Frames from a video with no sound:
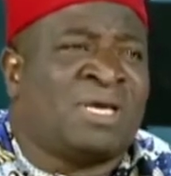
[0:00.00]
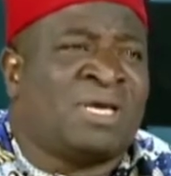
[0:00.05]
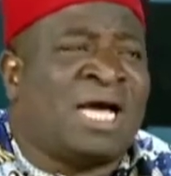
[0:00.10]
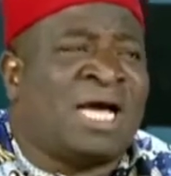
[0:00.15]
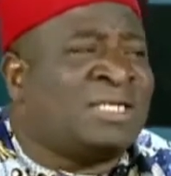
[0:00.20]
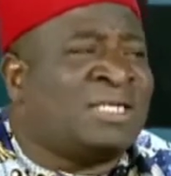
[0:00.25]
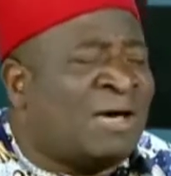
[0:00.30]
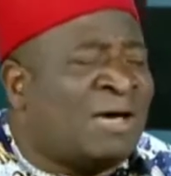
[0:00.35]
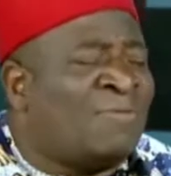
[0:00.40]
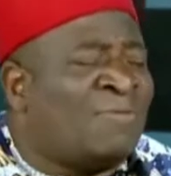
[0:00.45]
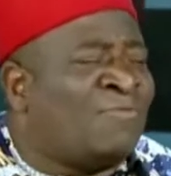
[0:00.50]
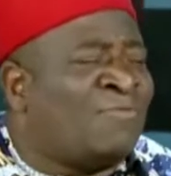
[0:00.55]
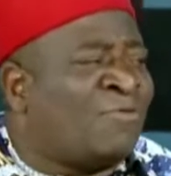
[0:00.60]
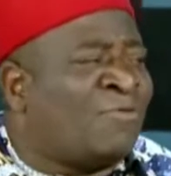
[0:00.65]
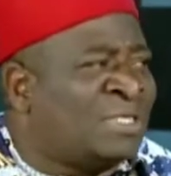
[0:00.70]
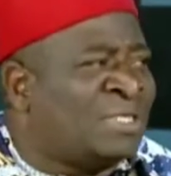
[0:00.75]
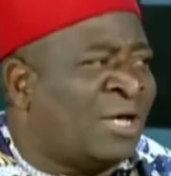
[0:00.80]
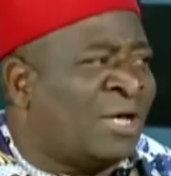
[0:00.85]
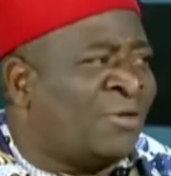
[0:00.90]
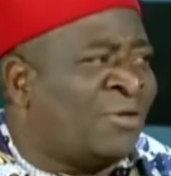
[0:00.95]
and I'm
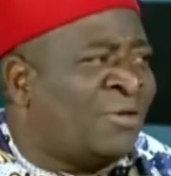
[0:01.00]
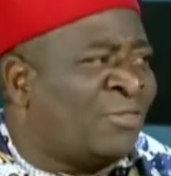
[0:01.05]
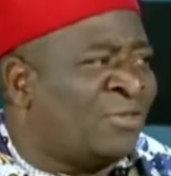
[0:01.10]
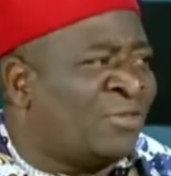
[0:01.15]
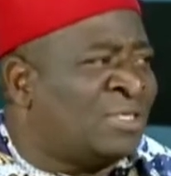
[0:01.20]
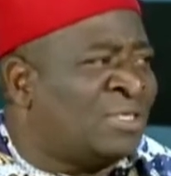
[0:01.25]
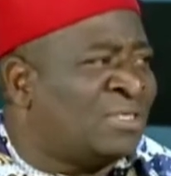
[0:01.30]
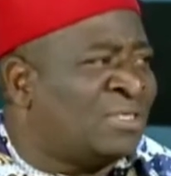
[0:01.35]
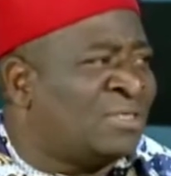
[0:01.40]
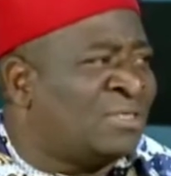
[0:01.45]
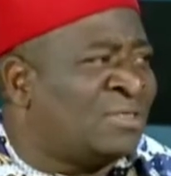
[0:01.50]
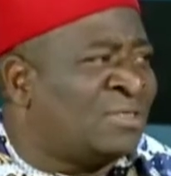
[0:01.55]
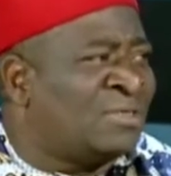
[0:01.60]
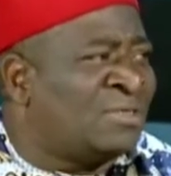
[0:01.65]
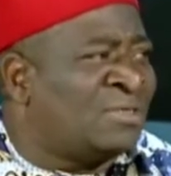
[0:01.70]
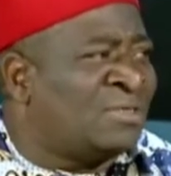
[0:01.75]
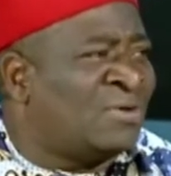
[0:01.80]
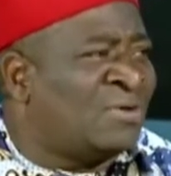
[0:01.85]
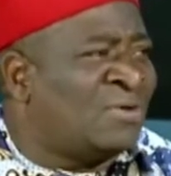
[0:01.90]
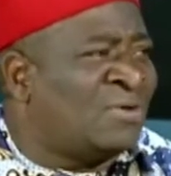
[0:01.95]
from the Southeast,
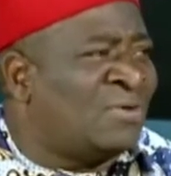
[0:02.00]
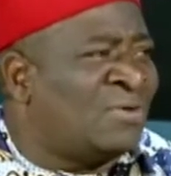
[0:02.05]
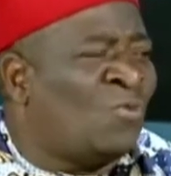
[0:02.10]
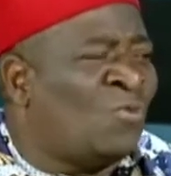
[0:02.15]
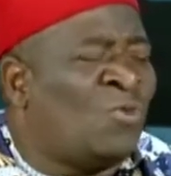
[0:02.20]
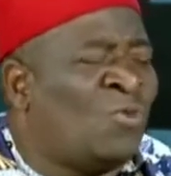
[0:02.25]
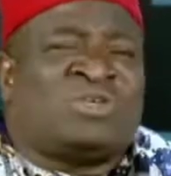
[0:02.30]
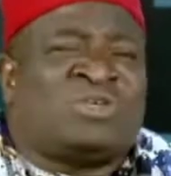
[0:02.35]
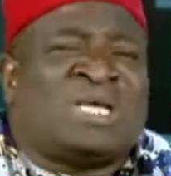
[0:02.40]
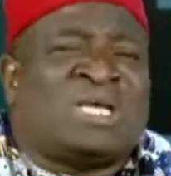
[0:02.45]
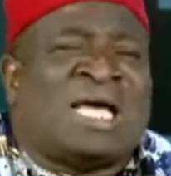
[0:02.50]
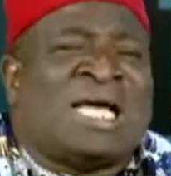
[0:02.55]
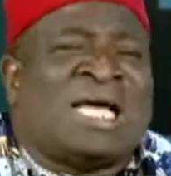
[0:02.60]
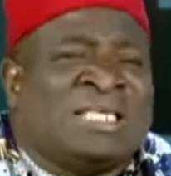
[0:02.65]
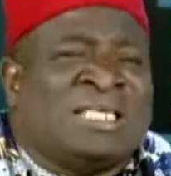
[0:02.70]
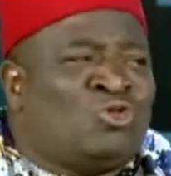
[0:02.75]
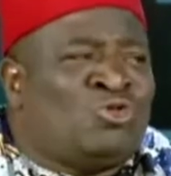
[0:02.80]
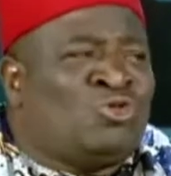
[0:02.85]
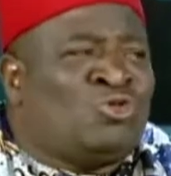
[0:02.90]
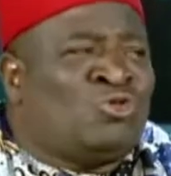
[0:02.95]
what are
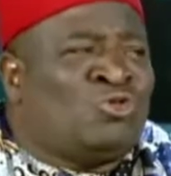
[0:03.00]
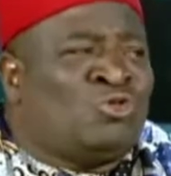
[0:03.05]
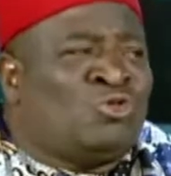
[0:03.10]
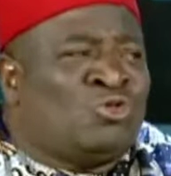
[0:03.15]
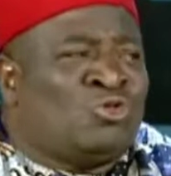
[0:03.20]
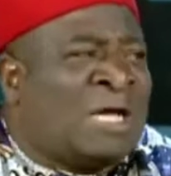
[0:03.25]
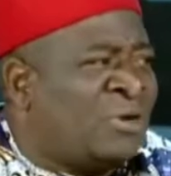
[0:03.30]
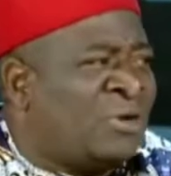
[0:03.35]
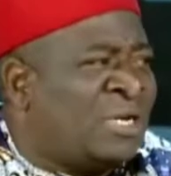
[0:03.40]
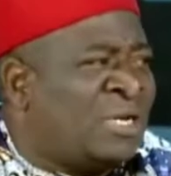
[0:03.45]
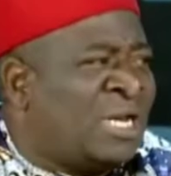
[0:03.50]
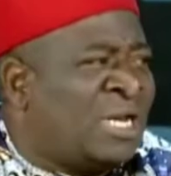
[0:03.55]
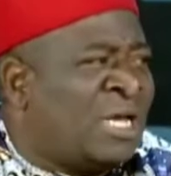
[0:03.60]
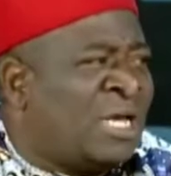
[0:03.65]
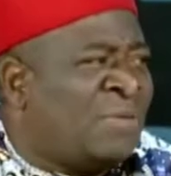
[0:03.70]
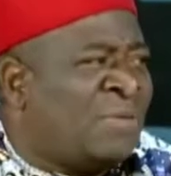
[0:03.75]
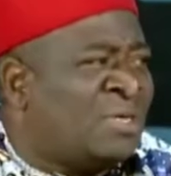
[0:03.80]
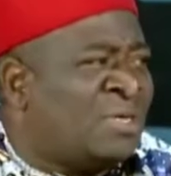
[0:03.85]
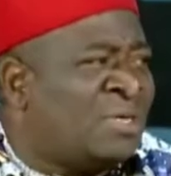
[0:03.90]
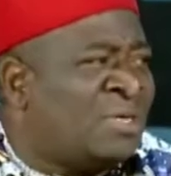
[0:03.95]
the issues that bother
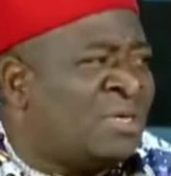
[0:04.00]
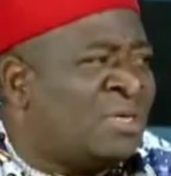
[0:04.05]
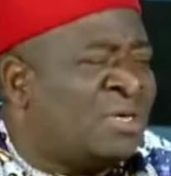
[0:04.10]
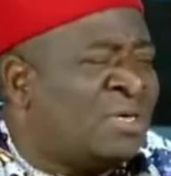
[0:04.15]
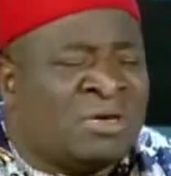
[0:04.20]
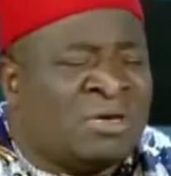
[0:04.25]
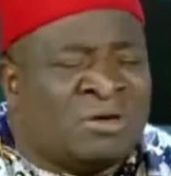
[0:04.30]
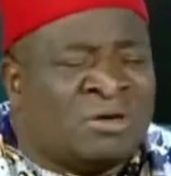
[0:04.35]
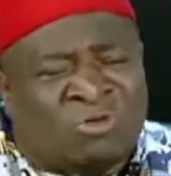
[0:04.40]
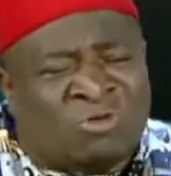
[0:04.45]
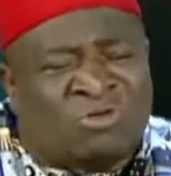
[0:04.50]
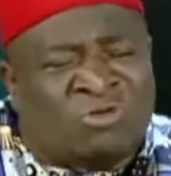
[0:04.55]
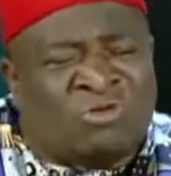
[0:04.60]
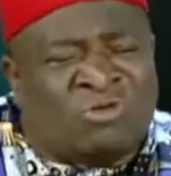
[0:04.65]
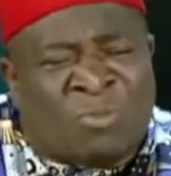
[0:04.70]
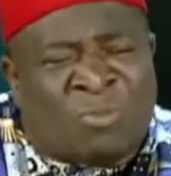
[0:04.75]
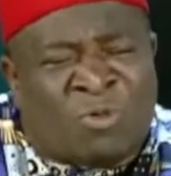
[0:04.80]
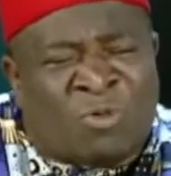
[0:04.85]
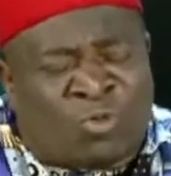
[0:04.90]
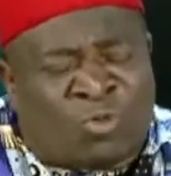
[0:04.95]
me? You
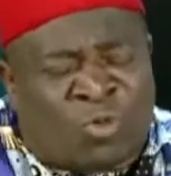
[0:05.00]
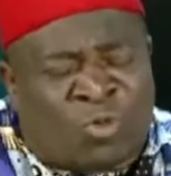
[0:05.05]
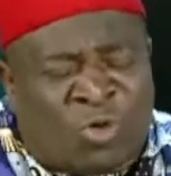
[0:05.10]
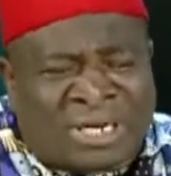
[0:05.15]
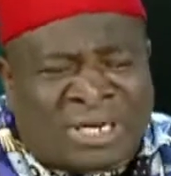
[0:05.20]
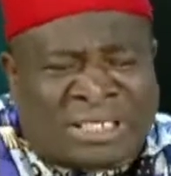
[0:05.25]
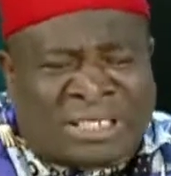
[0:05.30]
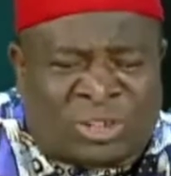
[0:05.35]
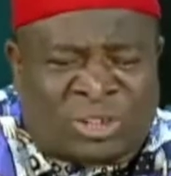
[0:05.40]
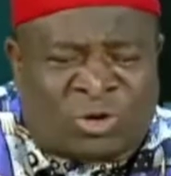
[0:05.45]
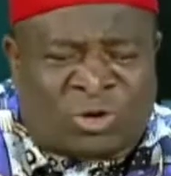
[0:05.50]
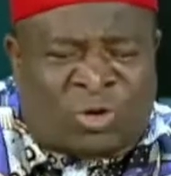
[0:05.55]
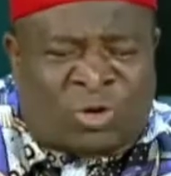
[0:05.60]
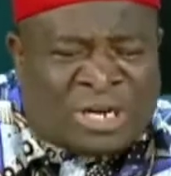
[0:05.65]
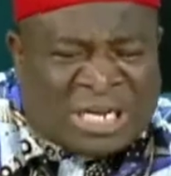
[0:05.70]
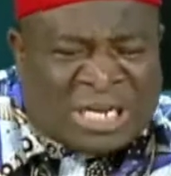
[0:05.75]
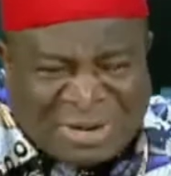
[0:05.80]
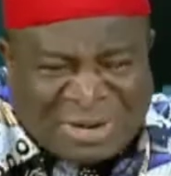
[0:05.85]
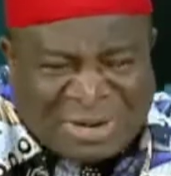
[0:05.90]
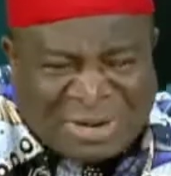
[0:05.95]
remove the one that is on
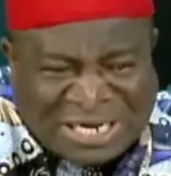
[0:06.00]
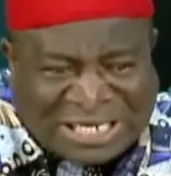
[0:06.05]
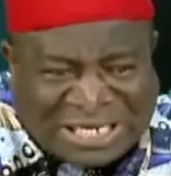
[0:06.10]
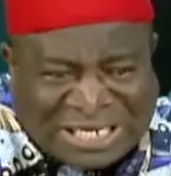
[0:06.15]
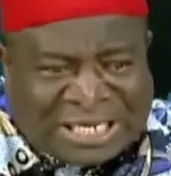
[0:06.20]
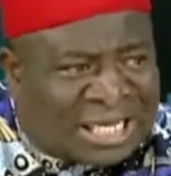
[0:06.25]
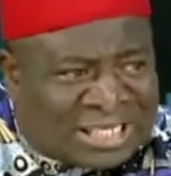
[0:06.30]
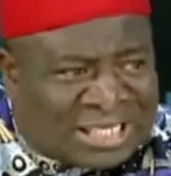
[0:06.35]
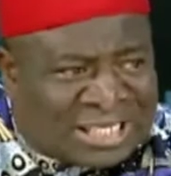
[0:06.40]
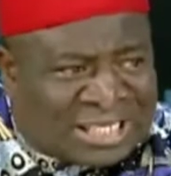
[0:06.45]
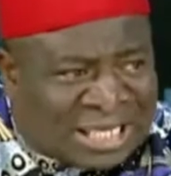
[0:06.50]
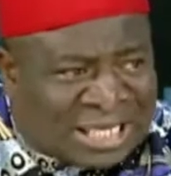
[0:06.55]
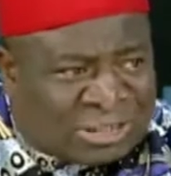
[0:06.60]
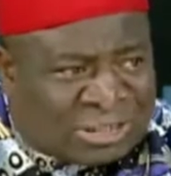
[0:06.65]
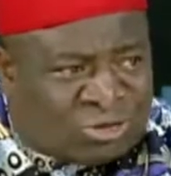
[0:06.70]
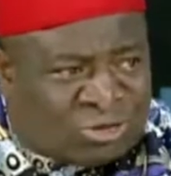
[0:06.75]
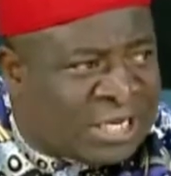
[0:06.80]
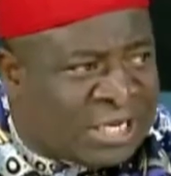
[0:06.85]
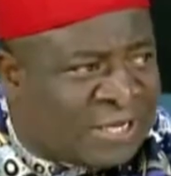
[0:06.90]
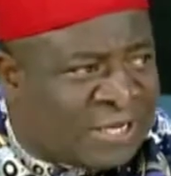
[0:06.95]
the immediate as at
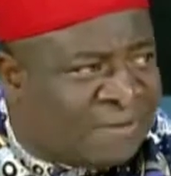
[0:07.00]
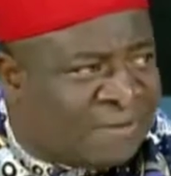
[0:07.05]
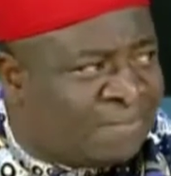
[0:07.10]
today.